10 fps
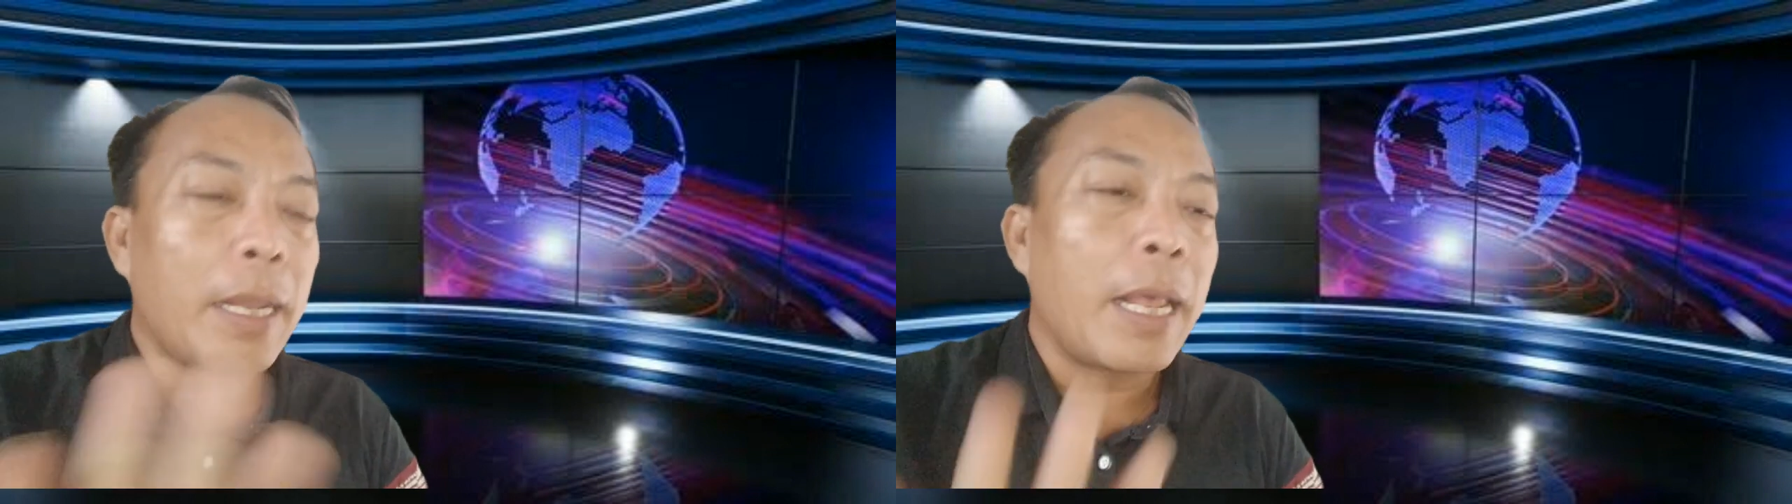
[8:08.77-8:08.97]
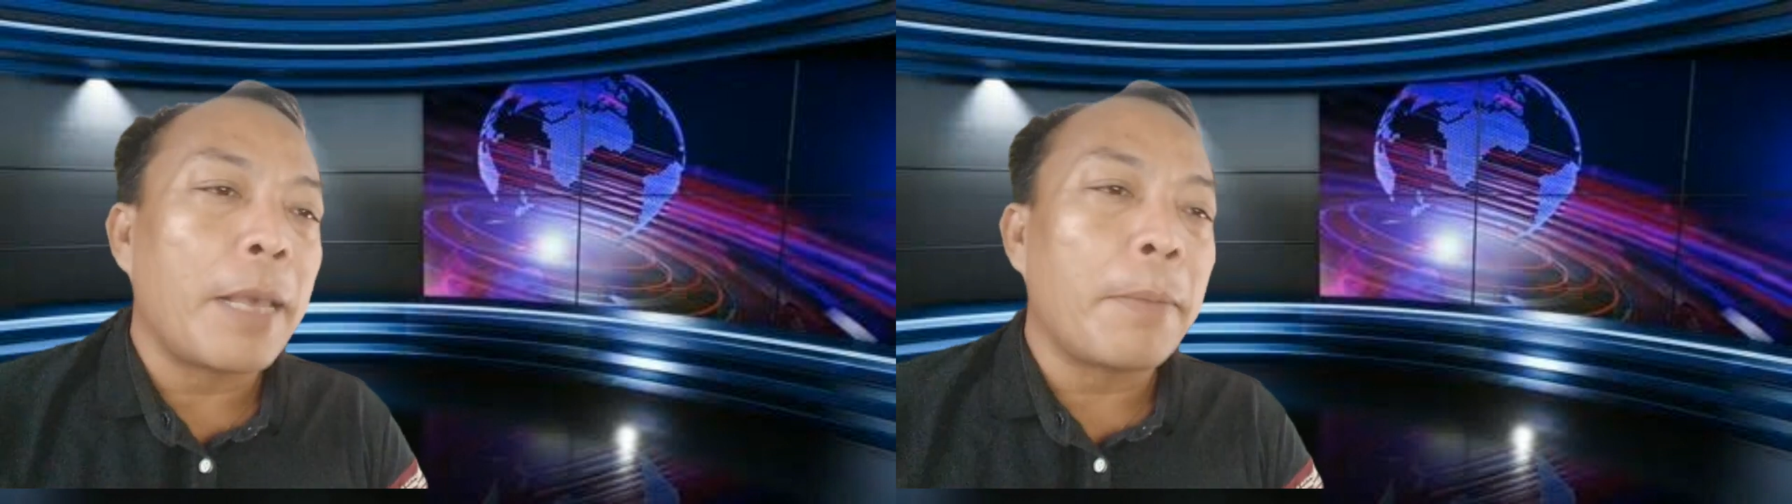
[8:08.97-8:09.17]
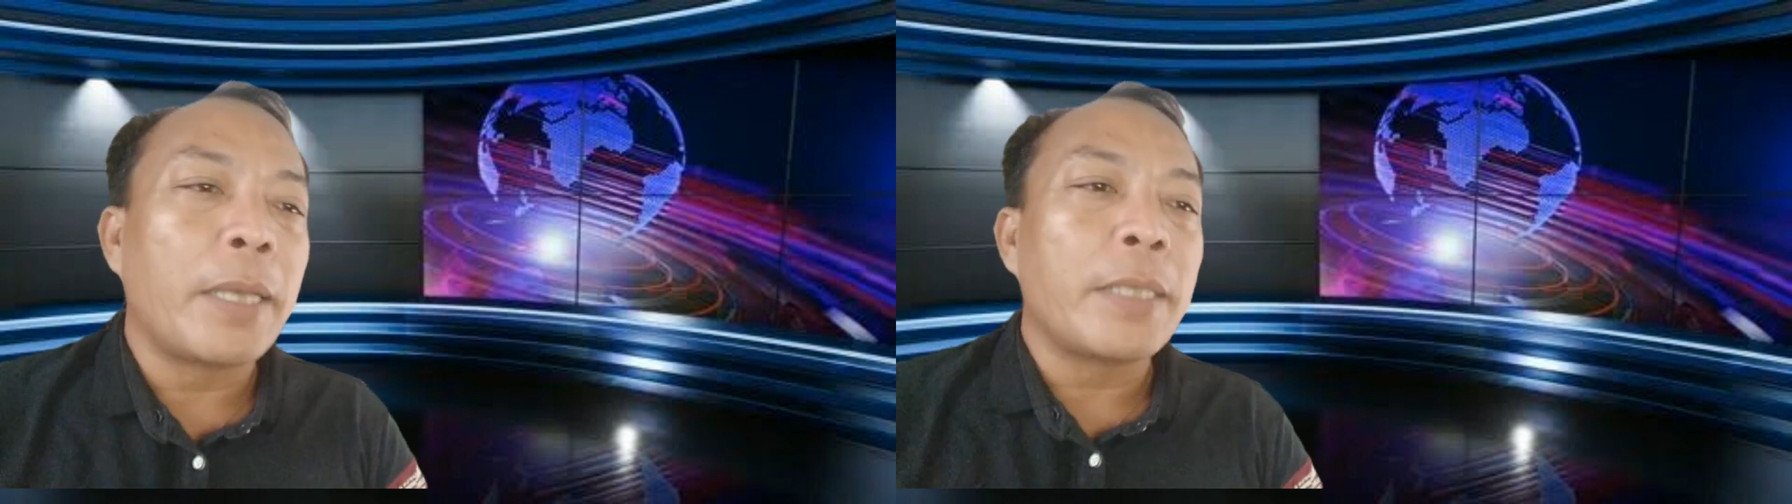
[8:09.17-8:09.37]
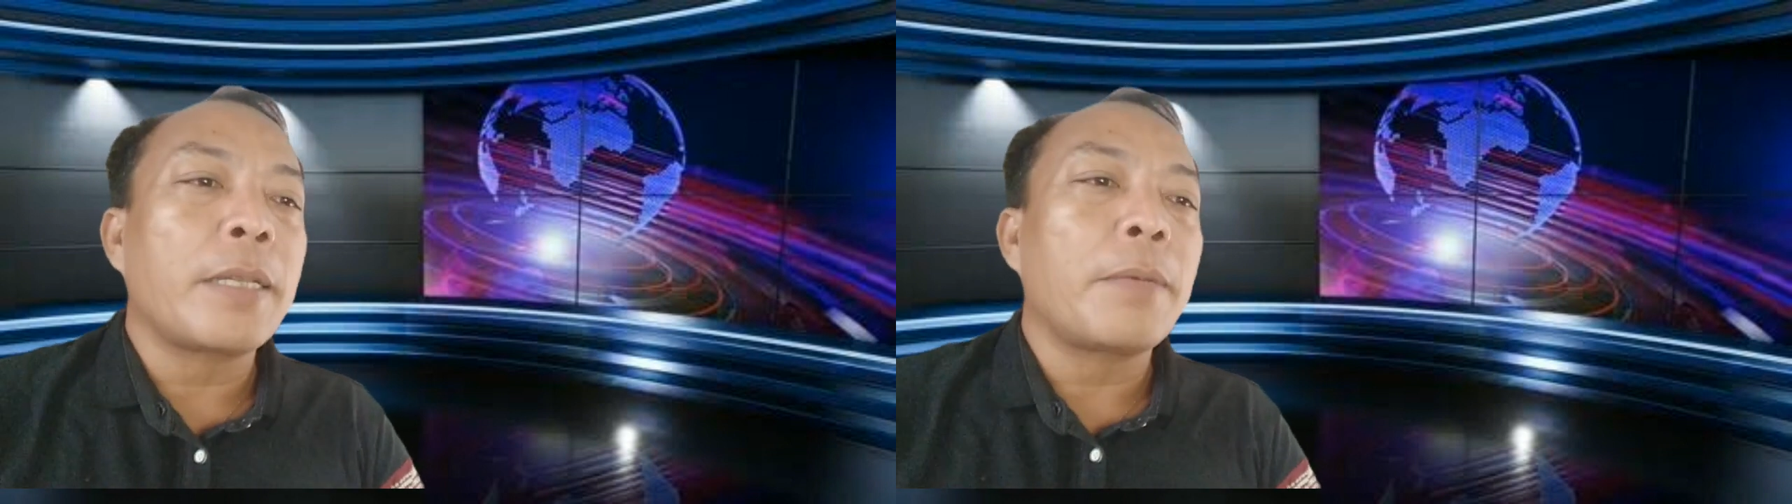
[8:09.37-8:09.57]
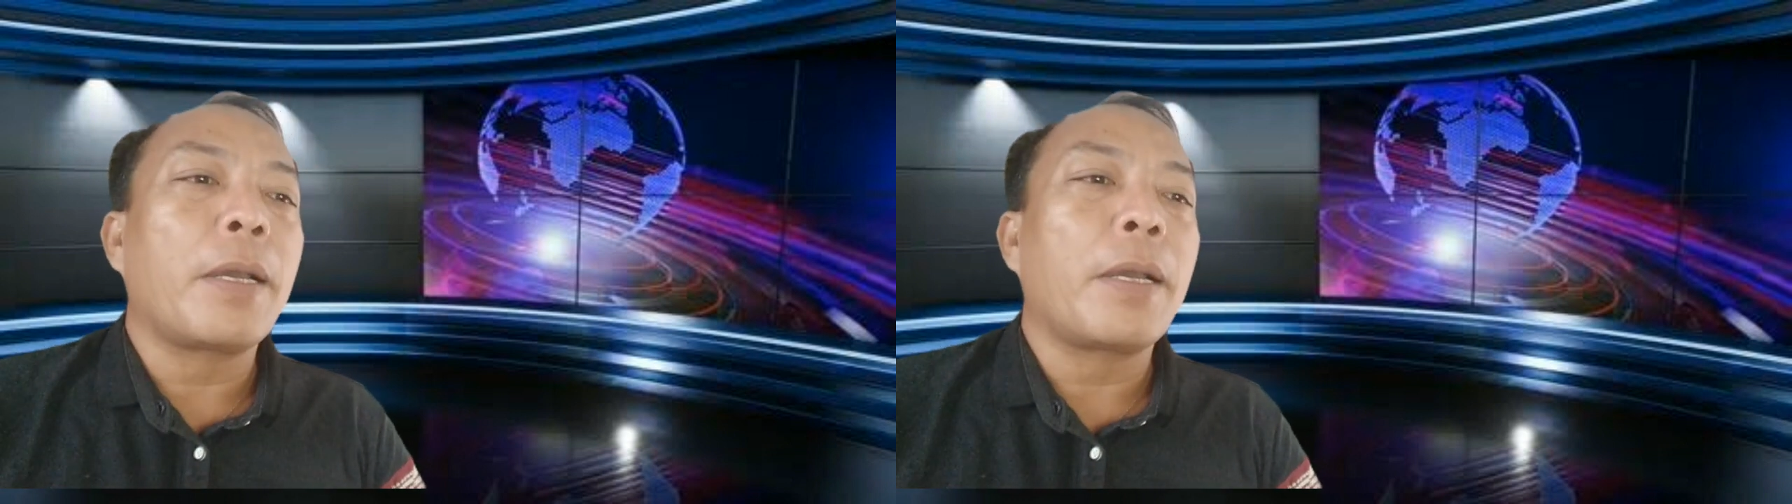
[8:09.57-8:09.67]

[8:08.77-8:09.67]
lalabas na